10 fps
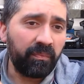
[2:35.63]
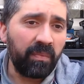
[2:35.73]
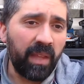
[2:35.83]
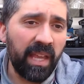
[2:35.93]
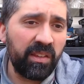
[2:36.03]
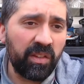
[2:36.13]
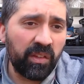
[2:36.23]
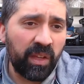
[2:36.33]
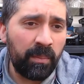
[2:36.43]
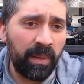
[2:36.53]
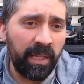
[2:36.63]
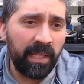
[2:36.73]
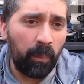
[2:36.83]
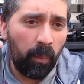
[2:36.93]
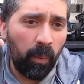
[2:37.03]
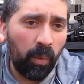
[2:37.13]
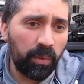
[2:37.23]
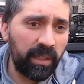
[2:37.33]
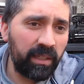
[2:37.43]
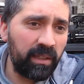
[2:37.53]
it's just completely
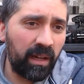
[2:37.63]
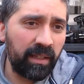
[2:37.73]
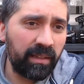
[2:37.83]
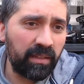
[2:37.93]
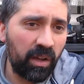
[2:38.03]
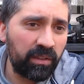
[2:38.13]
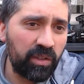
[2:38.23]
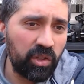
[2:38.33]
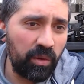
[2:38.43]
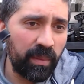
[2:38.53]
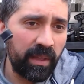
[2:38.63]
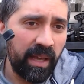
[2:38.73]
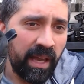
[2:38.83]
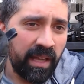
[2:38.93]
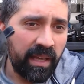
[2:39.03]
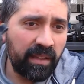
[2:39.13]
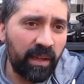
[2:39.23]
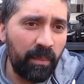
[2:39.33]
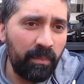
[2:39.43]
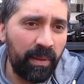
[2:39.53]
worn. It's hard to show, but it's
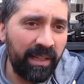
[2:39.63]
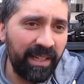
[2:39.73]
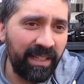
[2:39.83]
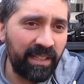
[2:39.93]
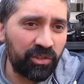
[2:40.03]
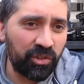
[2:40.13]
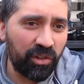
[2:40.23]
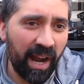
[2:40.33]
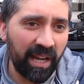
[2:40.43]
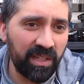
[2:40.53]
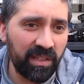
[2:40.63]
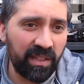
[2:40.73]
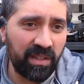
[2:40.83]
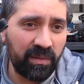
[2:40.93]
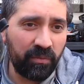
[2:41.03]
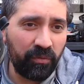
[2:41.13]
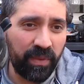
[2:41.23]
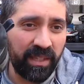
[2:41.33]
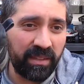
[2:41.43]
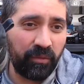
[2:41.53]
completely trashed. It's just,
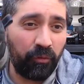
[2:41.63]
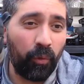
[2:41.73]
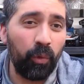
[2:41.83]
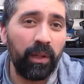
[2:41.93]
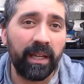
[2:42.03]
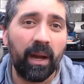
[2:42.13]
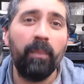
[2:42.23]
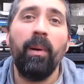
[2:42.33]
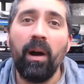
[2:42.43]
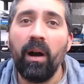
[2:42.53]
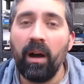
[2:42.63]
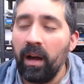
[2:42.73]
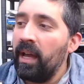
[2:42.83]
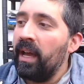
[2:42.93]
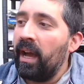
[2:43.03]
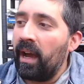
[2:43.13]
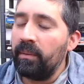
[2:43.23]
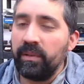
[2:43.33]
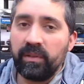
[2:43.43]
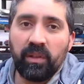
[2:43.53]
these are falling apart.
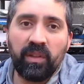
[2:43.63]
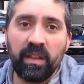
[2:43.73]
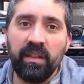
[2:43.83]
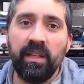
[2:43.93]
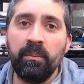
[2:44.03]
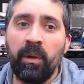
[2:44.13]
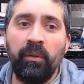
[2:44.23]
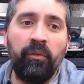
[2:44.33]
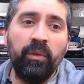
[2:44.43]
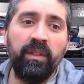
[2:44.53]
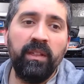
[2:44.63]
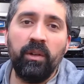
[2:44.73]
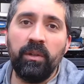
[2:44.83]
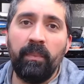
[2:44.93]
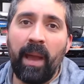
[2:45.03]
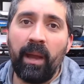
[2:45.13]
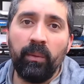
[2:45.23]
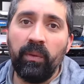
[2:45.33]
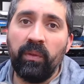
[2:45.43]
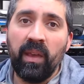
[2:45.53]
So suddenly my 40 odd
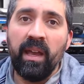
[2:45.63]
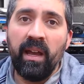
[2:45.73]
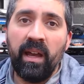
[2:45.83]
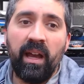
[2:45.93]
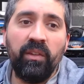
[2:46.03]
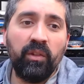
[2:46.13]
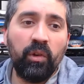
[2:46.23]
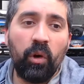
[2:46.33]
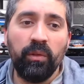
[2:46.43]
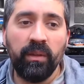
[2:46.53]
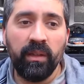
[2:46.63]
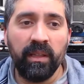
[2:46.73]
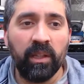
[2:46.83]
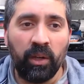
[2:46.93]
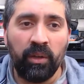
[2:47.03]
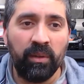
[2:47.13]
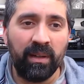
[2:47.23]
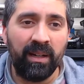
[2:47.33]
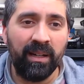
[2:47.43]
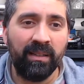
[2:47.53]
pounds has gone,
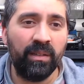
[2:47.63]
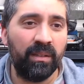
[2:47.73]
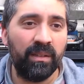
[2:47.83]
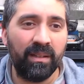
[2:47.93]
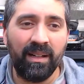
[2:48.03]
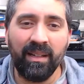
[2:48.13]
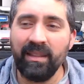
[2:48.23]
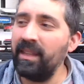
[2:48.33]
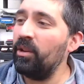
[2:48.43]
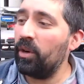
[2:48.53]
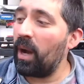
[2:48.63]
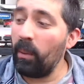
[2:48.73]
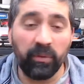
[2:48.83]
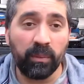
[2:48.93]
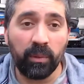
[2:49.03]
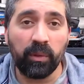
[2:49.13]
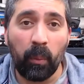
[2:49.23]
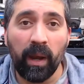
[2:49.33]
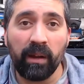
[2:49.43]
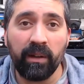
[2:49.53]
they're not comfortable to
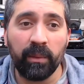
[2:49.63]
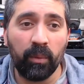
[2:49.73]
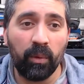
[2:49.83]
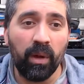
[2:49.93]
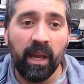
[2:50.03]
wear anymore,